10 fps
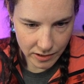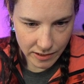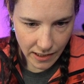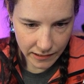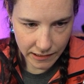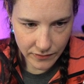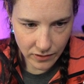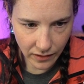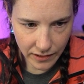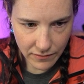Detectives,
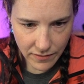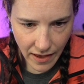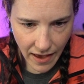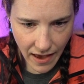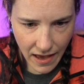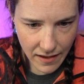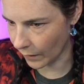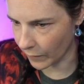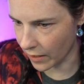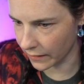are you there?
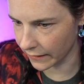I'm calling